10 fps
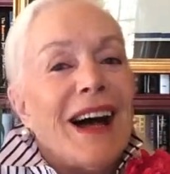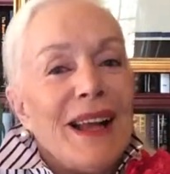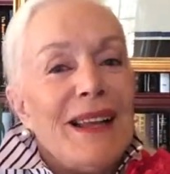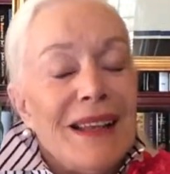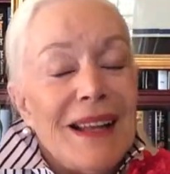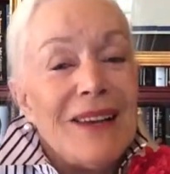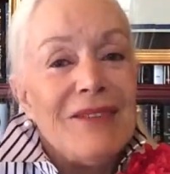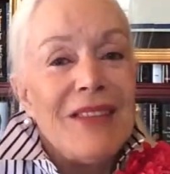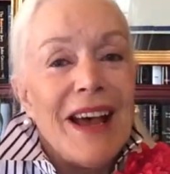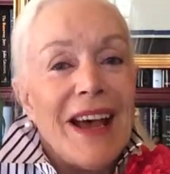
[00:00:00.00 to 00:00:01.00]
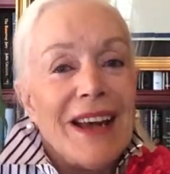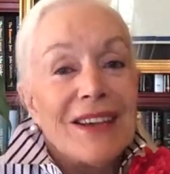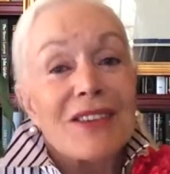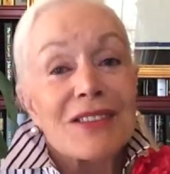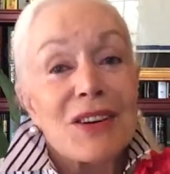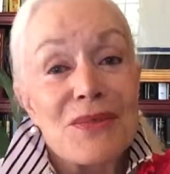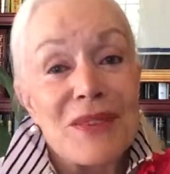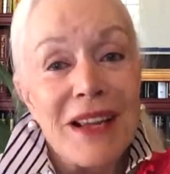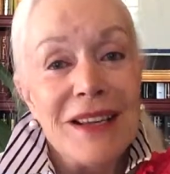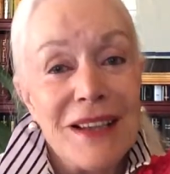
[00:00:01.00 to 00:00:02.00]
I love that. Of course, Herb
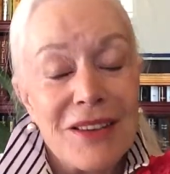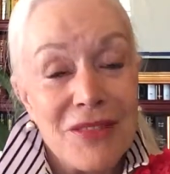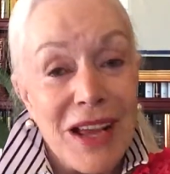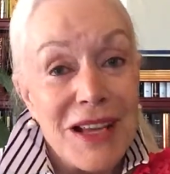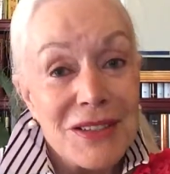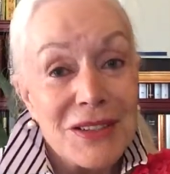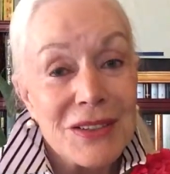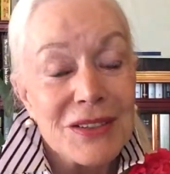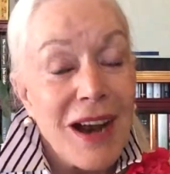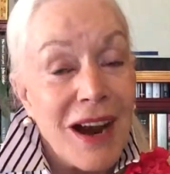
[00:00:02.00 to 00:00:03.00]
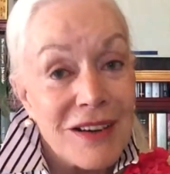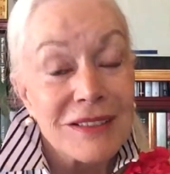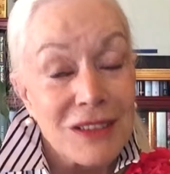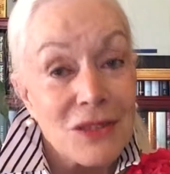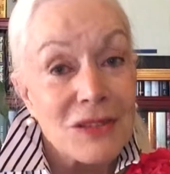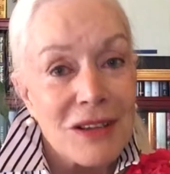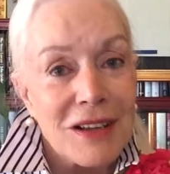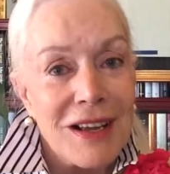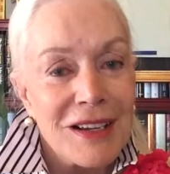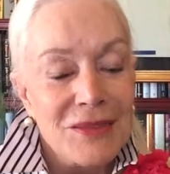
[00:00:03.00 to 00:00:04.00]
Caen loved that too, our local
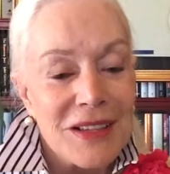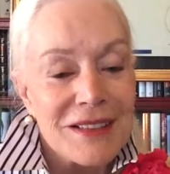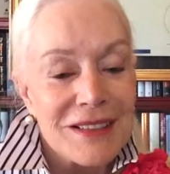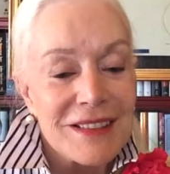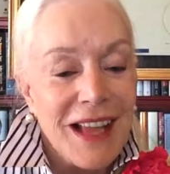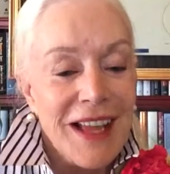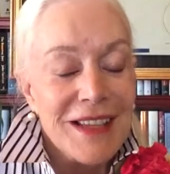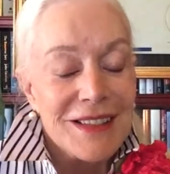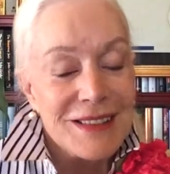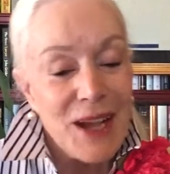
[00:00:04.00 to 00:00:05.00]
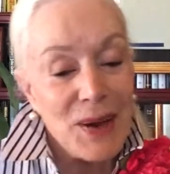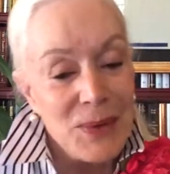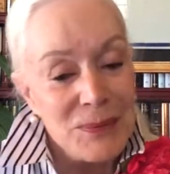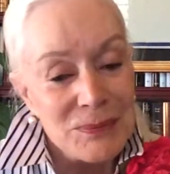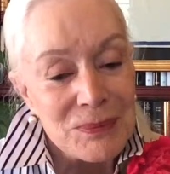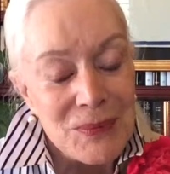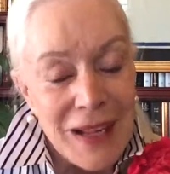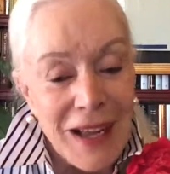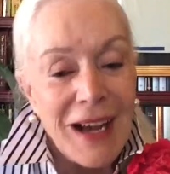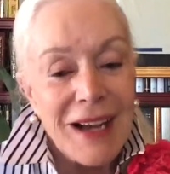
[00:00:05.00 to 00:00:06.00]
columnist. So
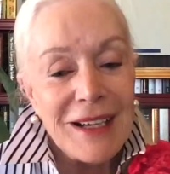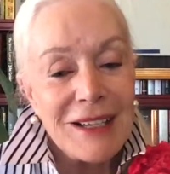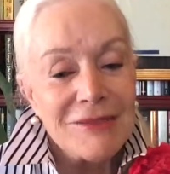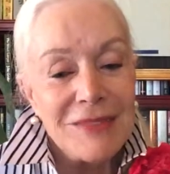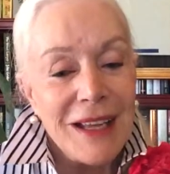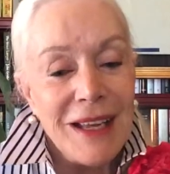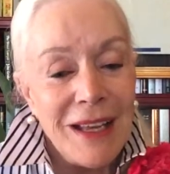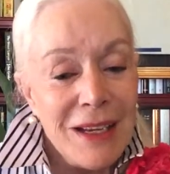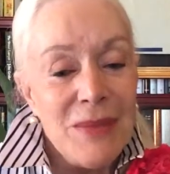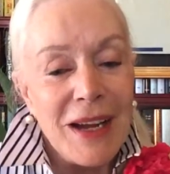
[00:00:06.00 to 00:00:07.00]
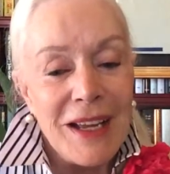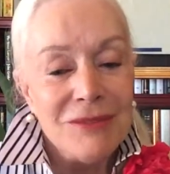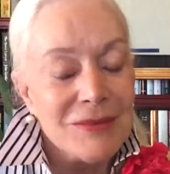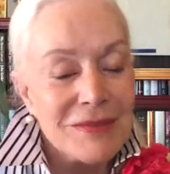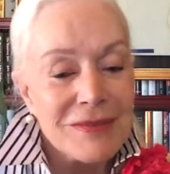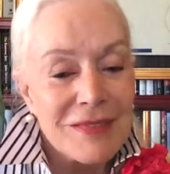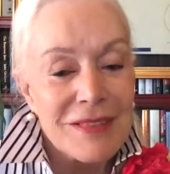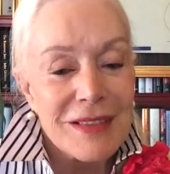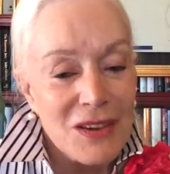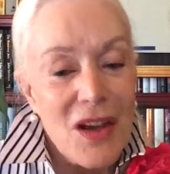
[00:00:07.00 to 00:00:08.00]
anyway,
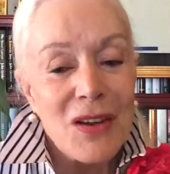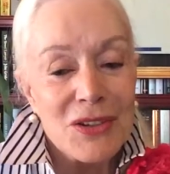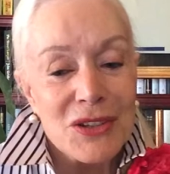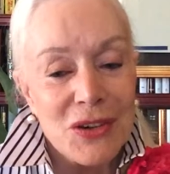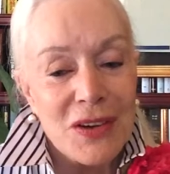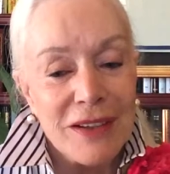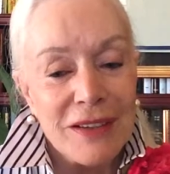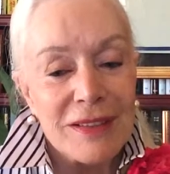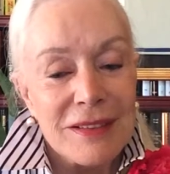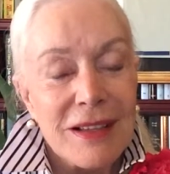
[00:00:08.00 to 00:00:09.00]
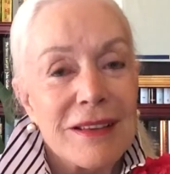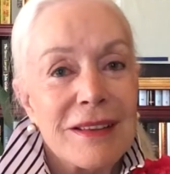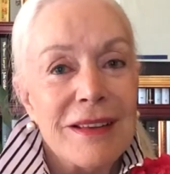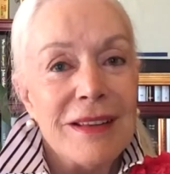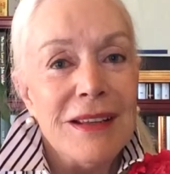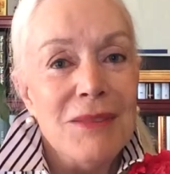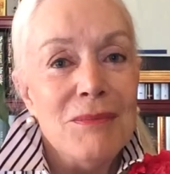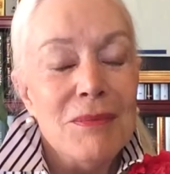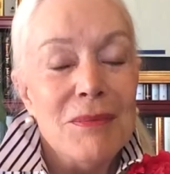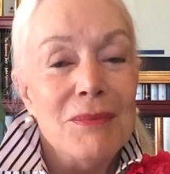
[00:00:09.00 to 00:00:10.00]
the long and short is that the
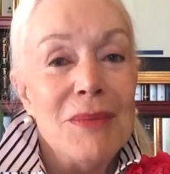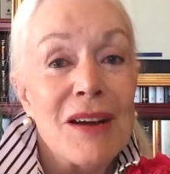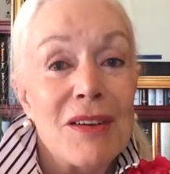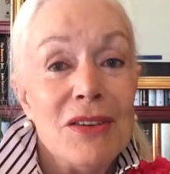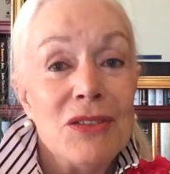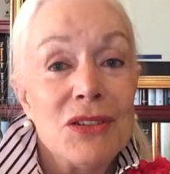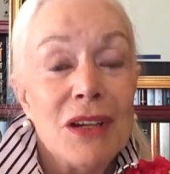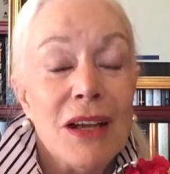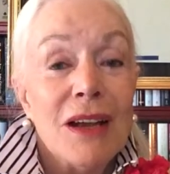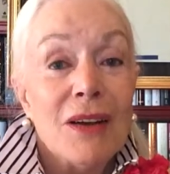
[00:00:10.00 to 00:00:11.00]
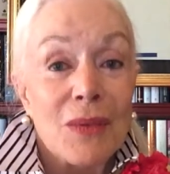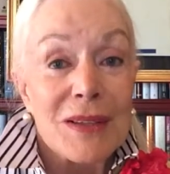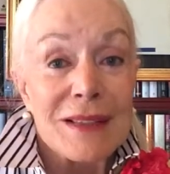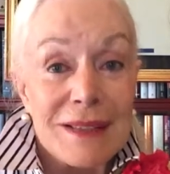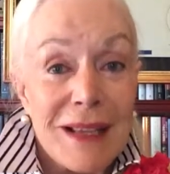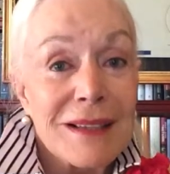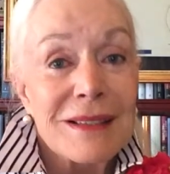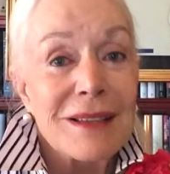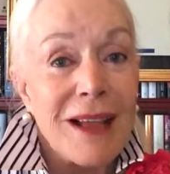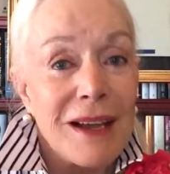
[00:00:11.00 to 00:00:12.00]
marriage was set
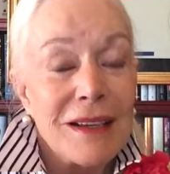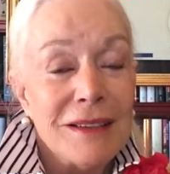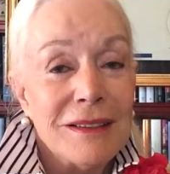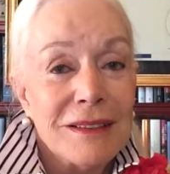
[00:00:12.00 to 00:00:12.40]
aside